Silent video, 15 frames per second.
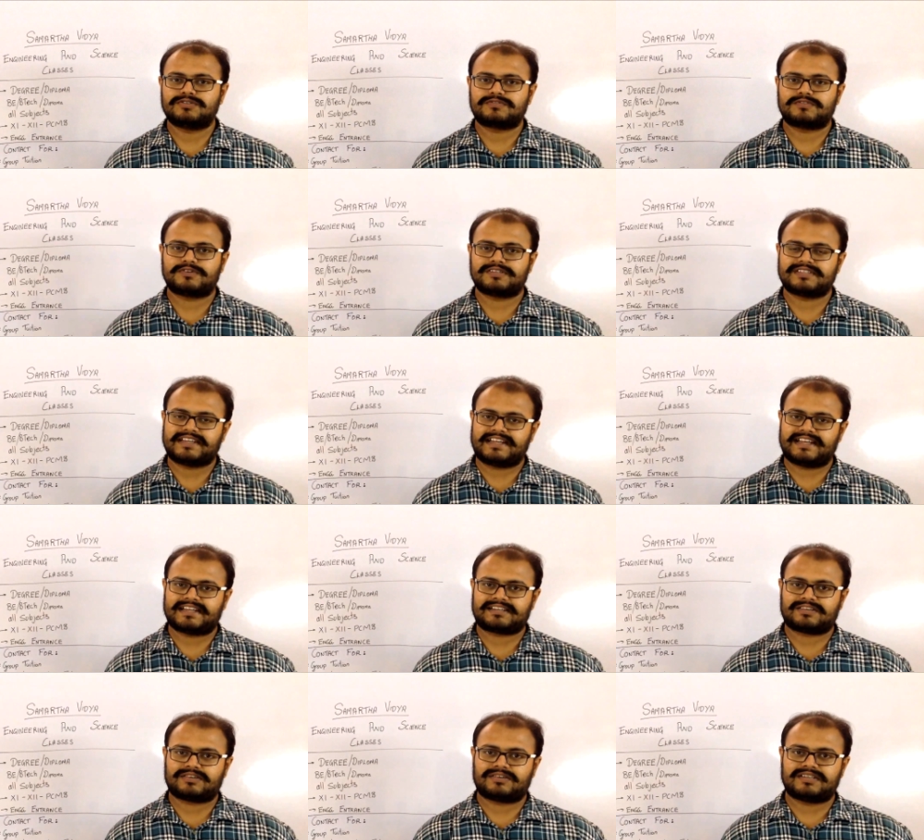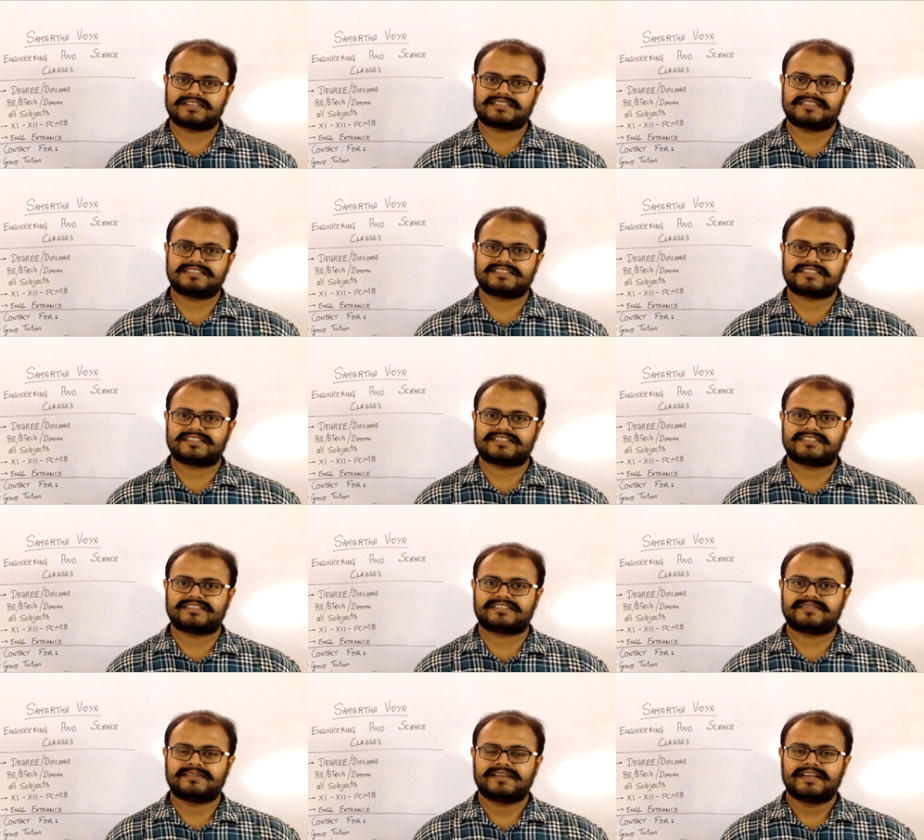go for the electronics
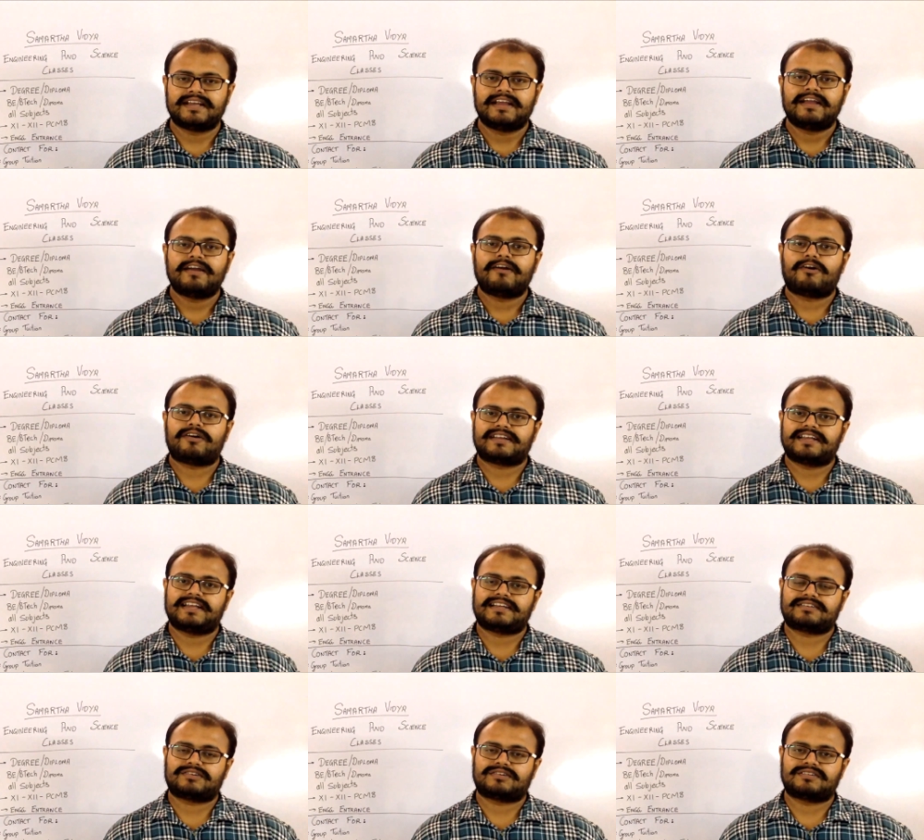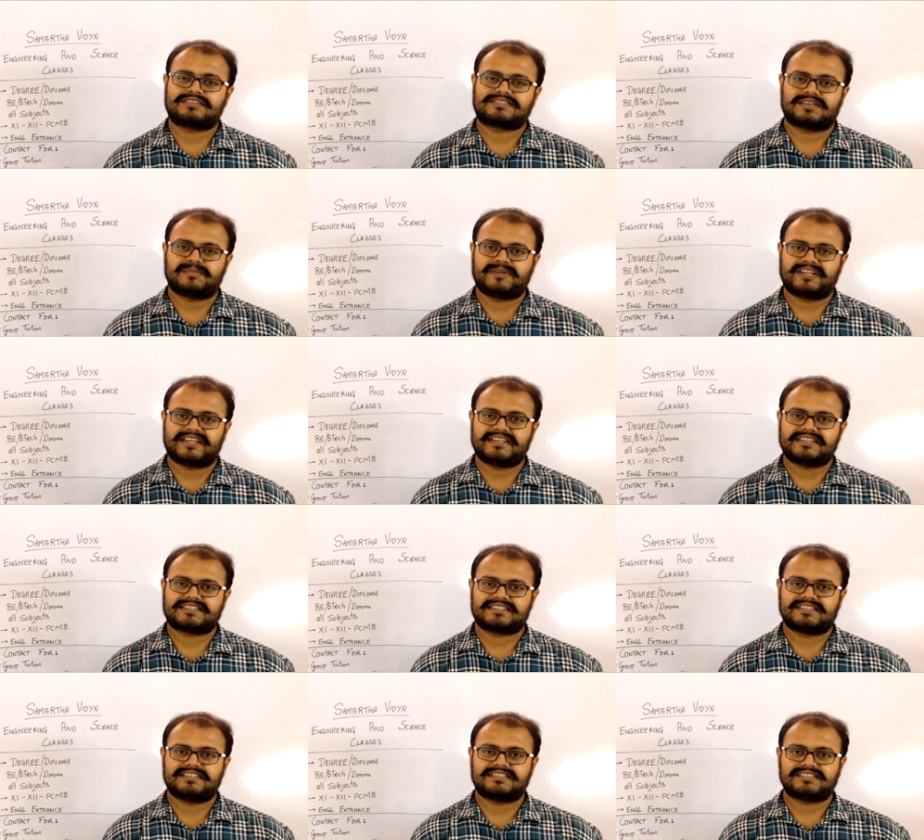engineering or electronics
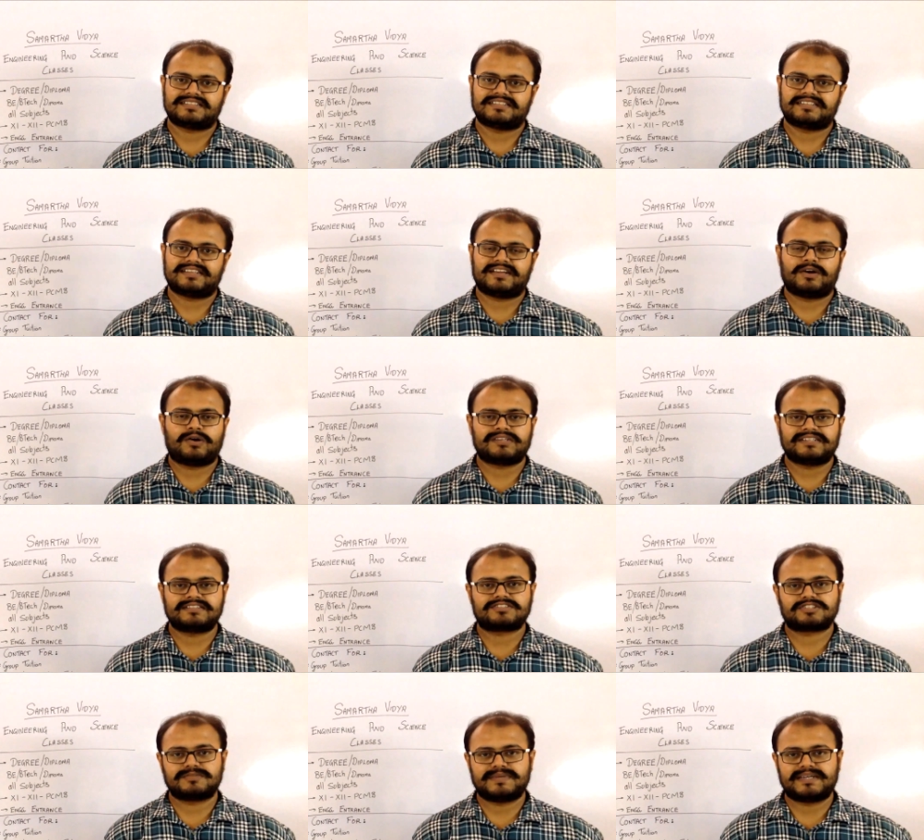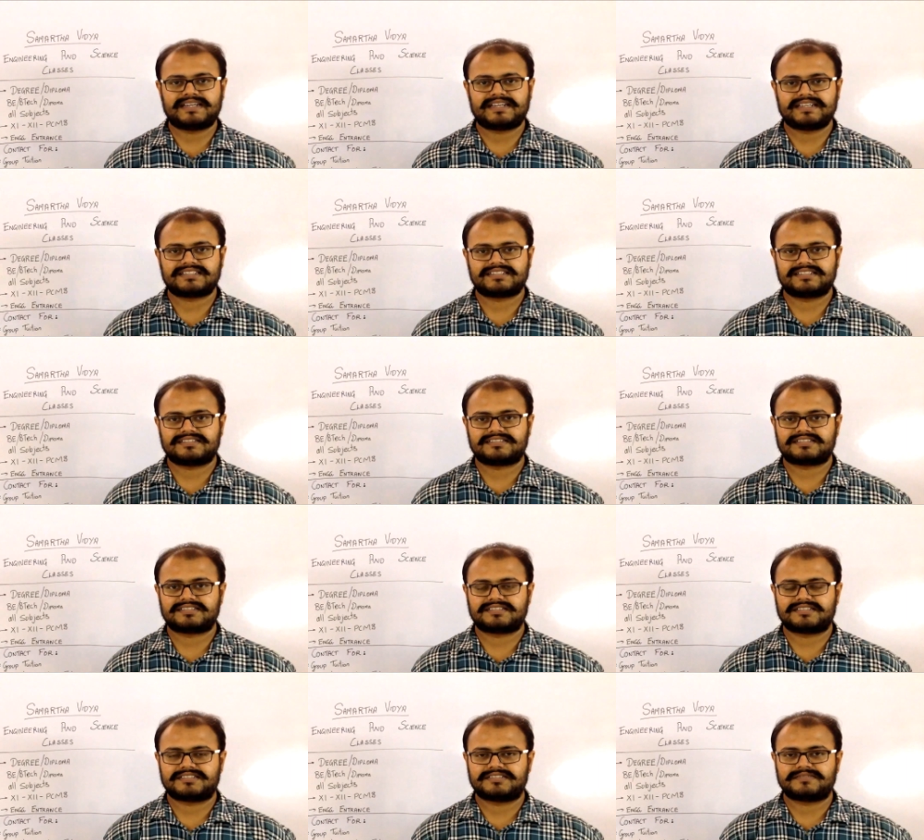communication engineering or instrumentation
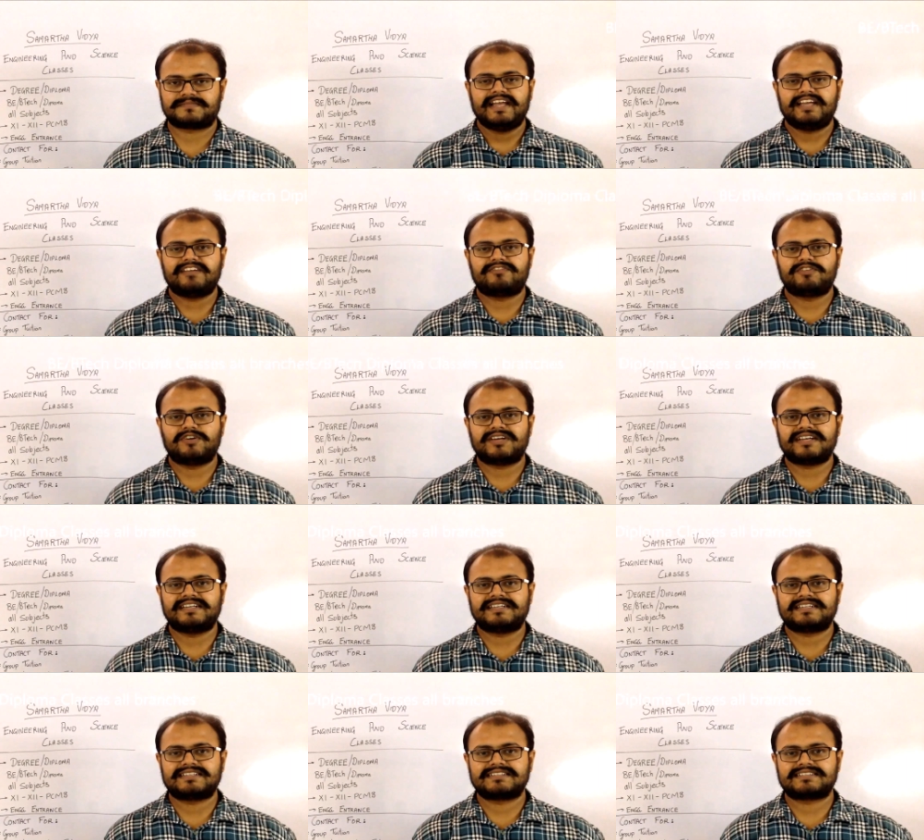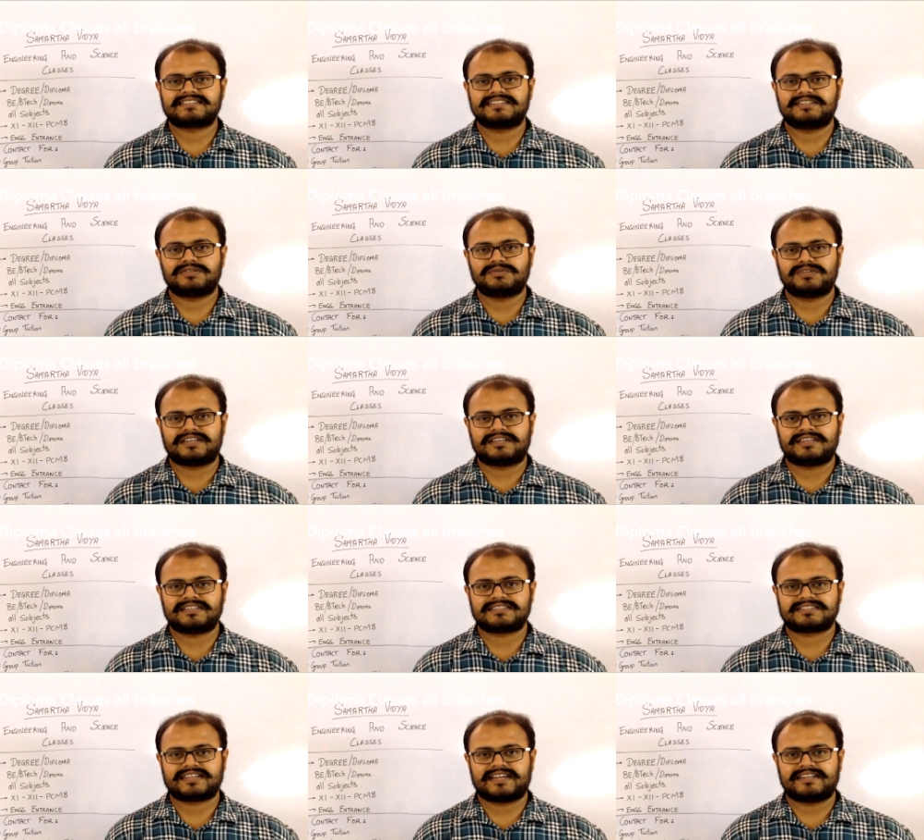engineering. If you are interested to
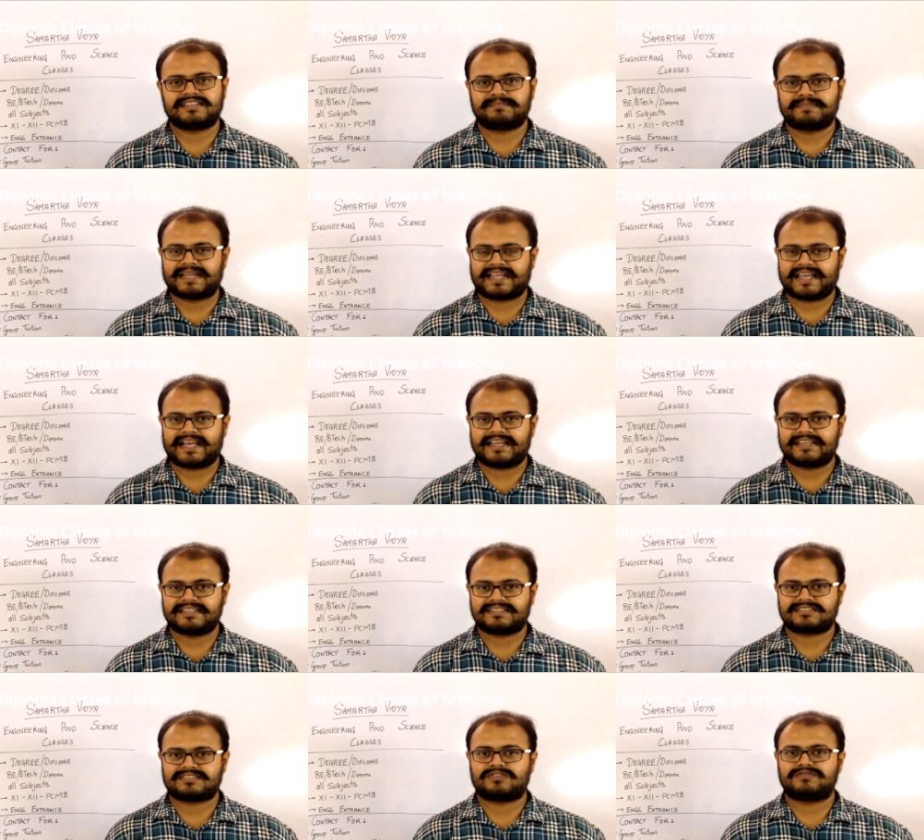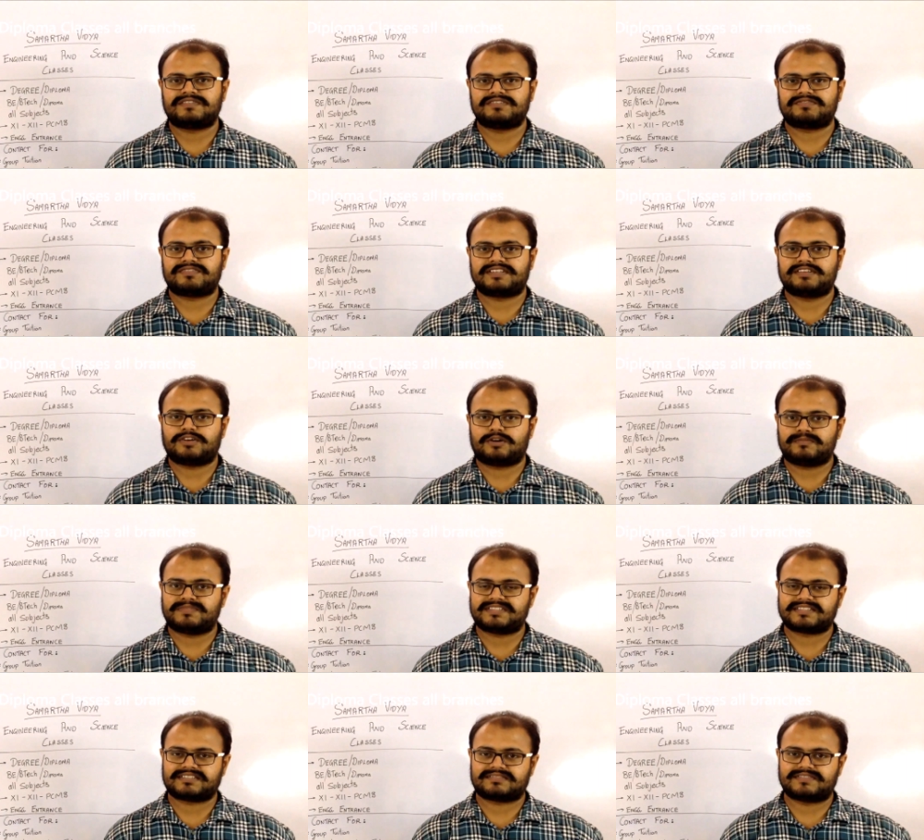understand the mechanics of different
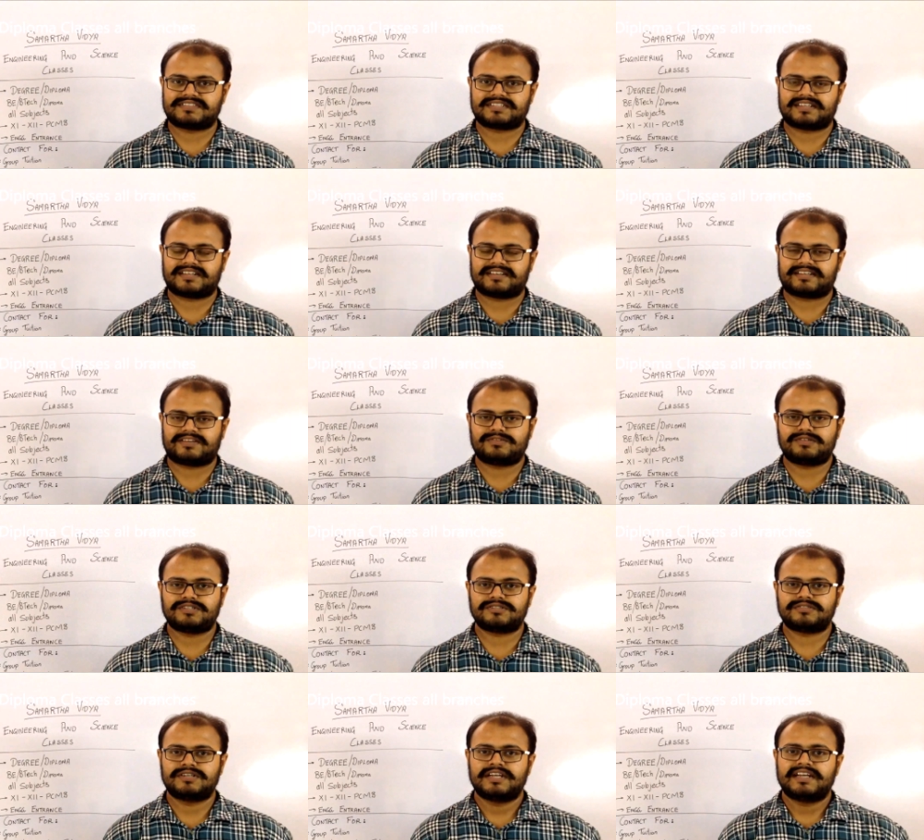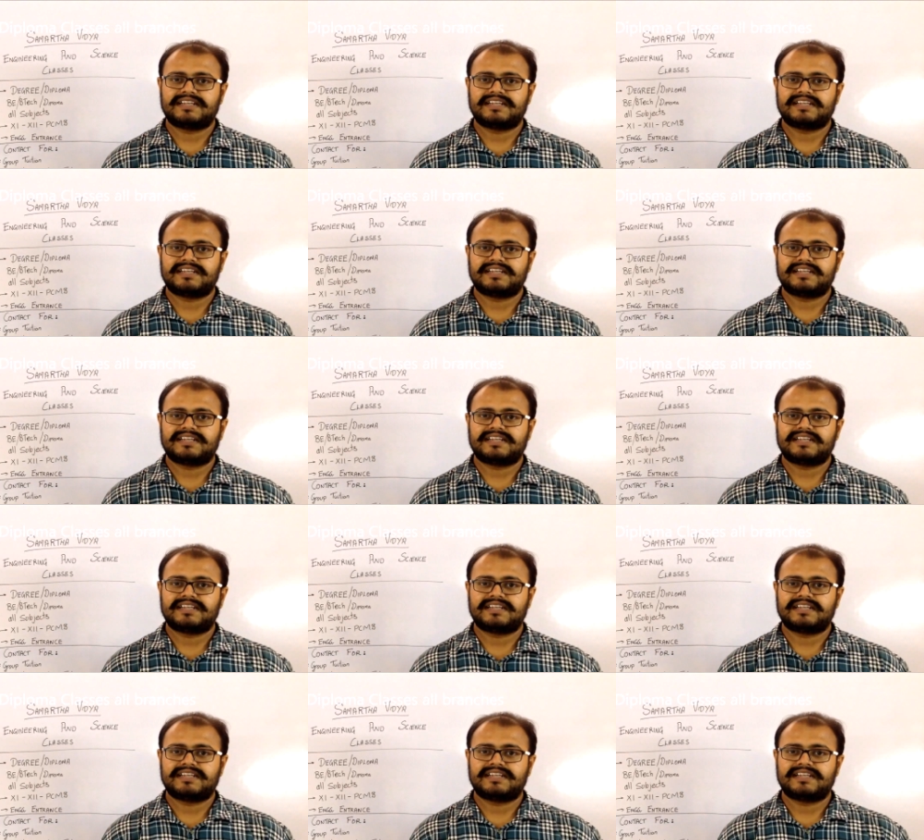objects which are around you,